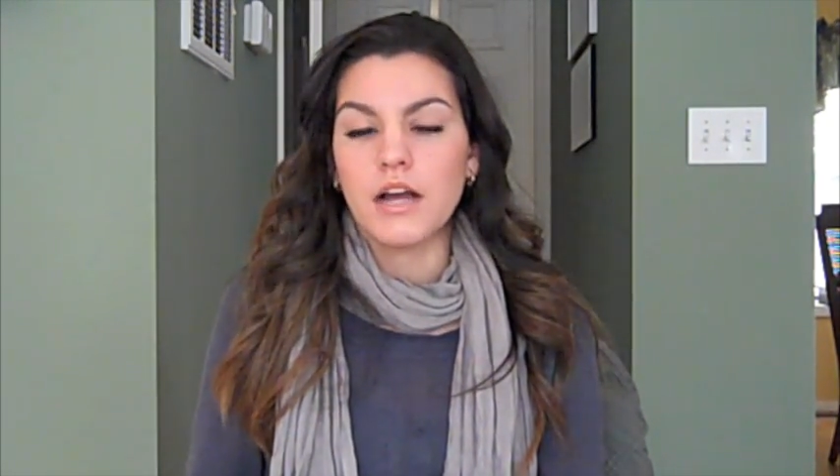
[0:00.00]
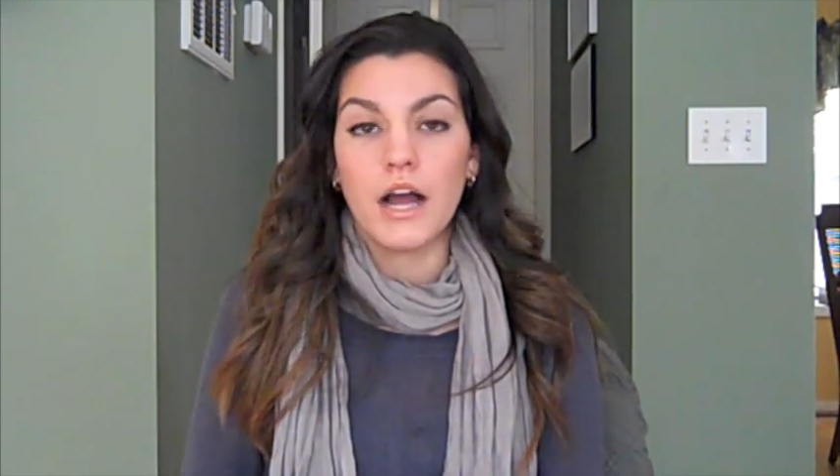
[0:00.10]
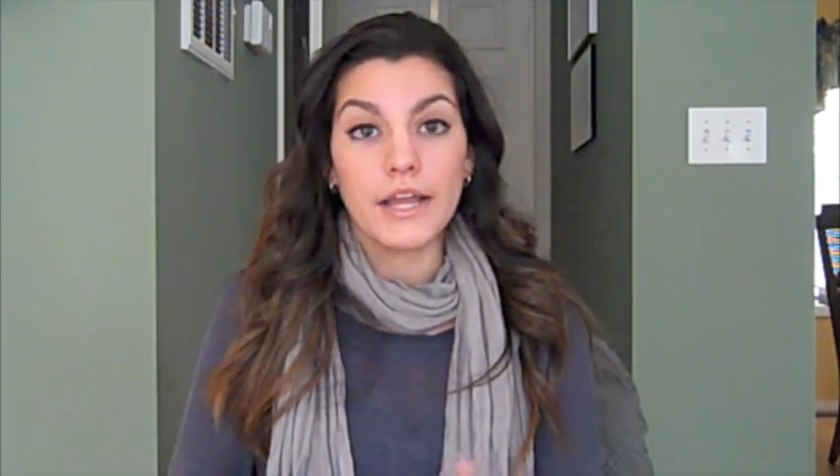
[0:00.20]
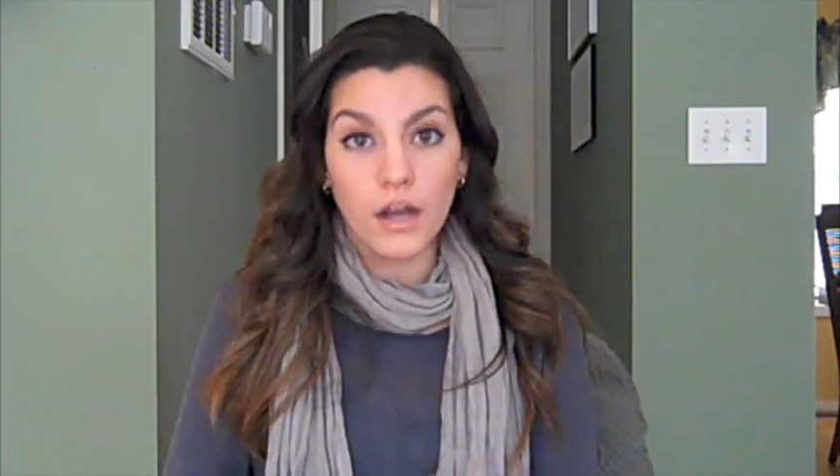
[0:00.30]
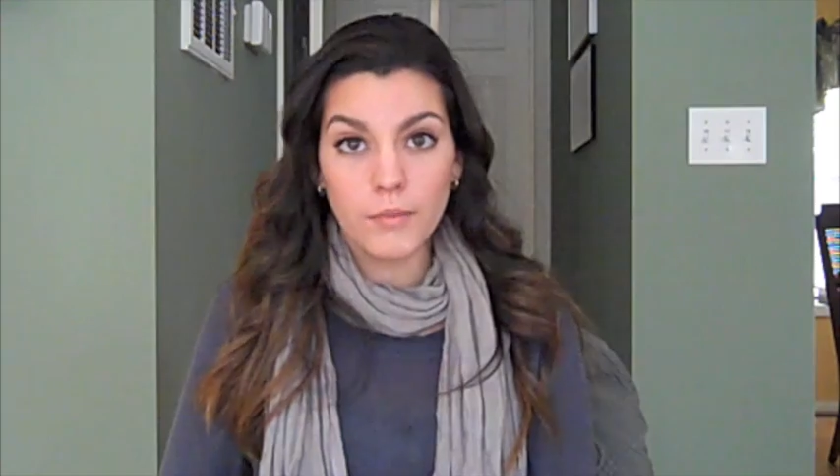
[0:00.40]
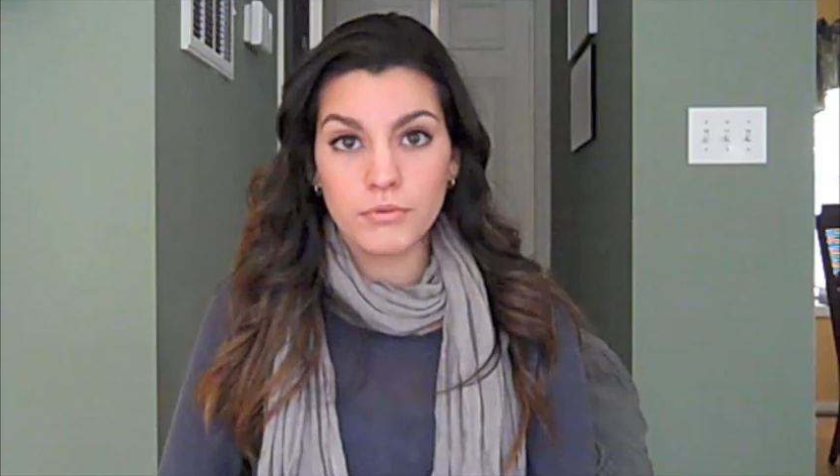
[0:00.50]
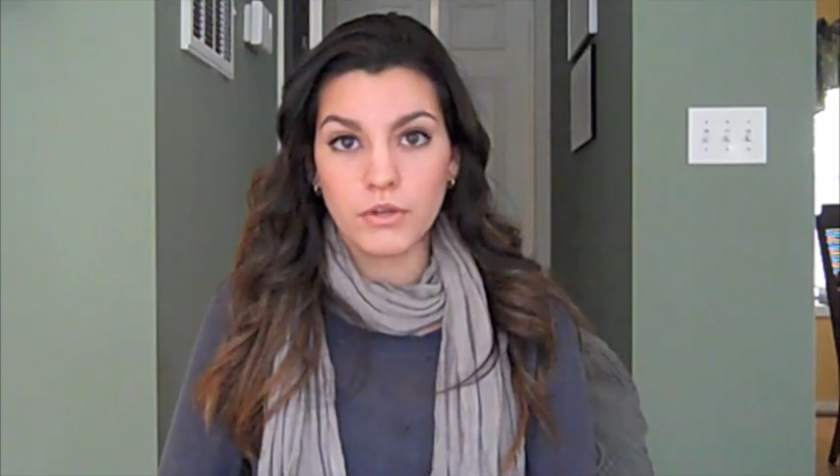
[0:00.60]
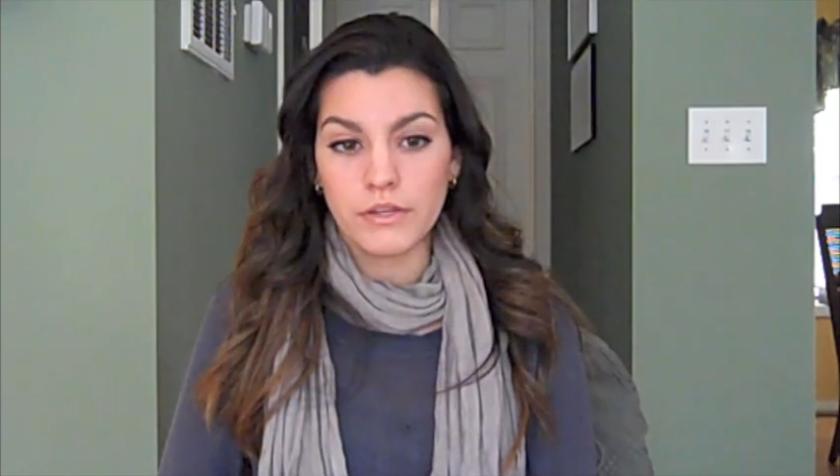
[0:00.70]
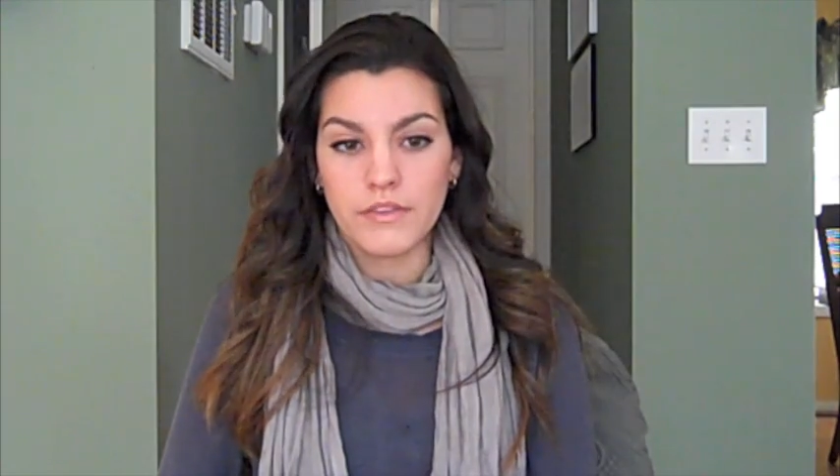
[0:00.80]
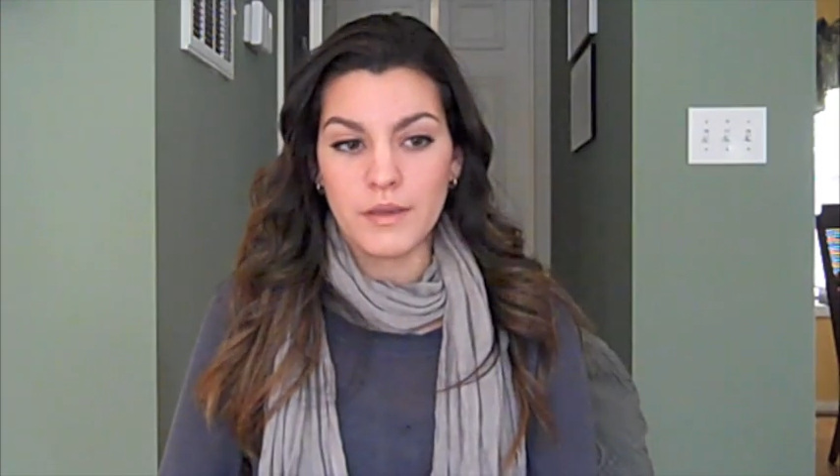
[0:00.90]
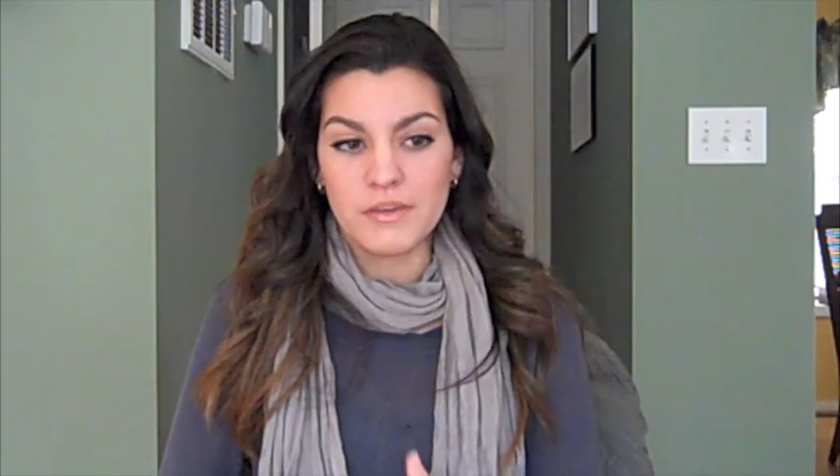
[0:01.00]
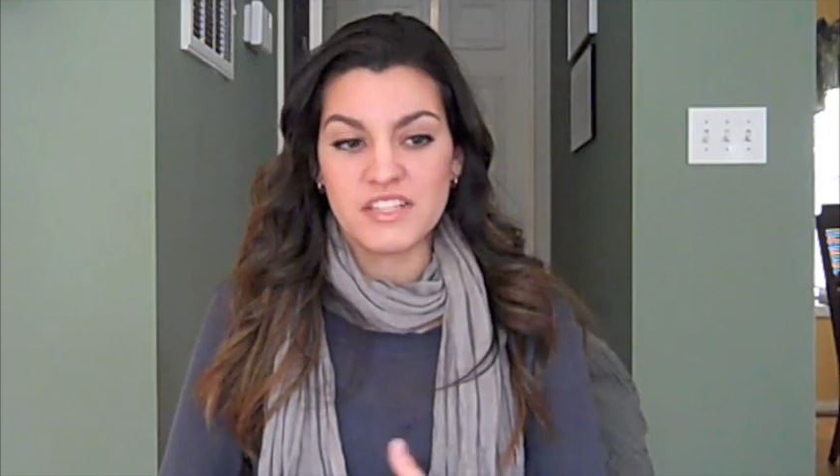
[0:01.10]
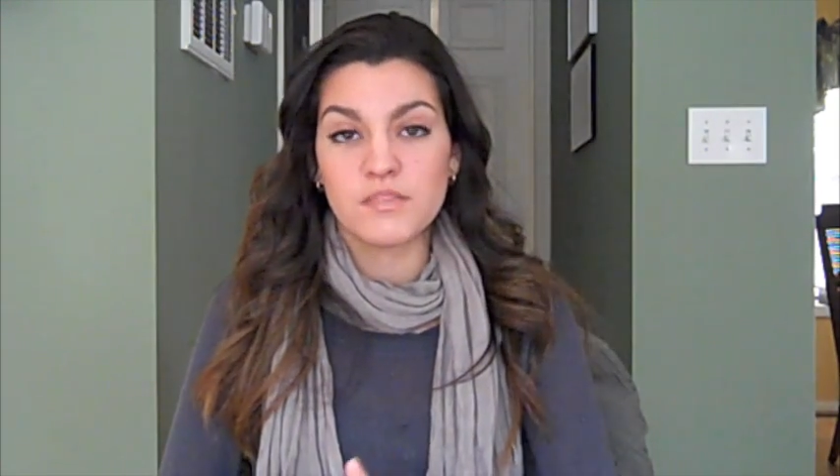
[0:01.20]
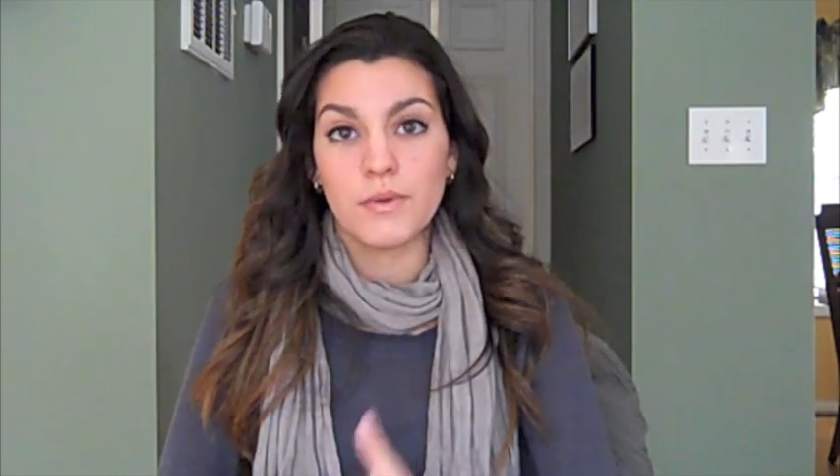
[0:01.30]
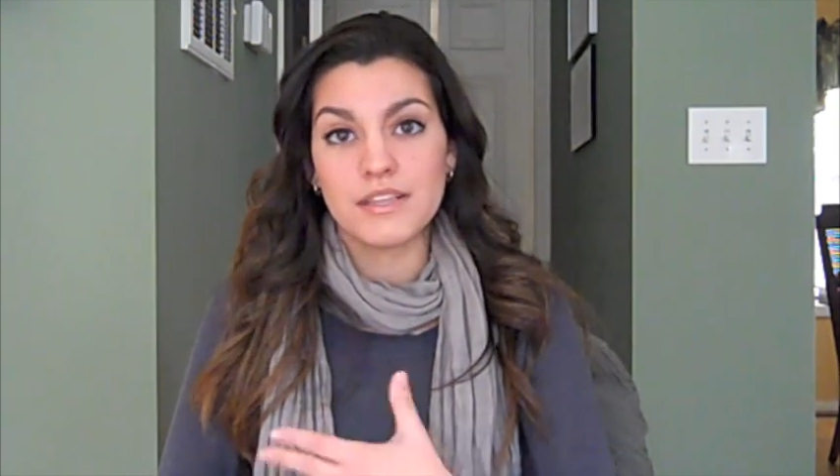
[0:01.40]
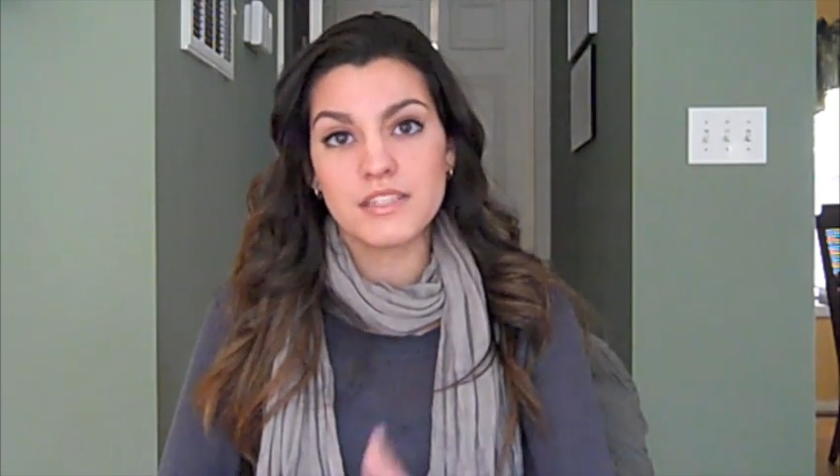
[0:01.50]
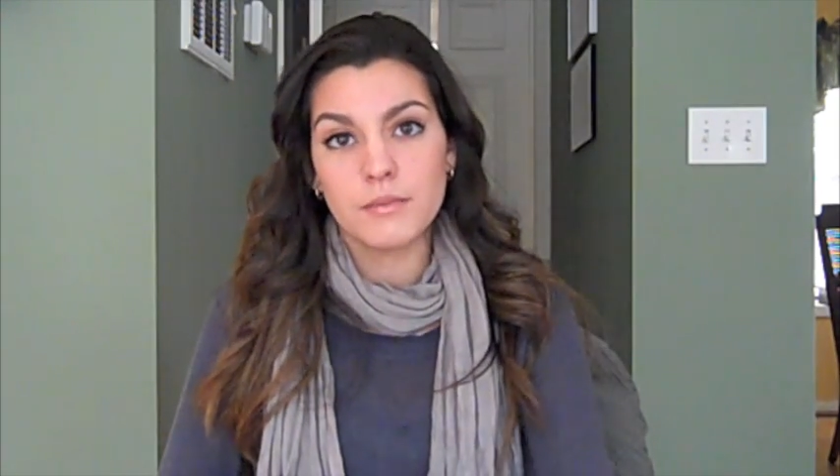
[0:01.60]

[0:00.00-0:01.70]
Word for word: I uploaded them, I spaced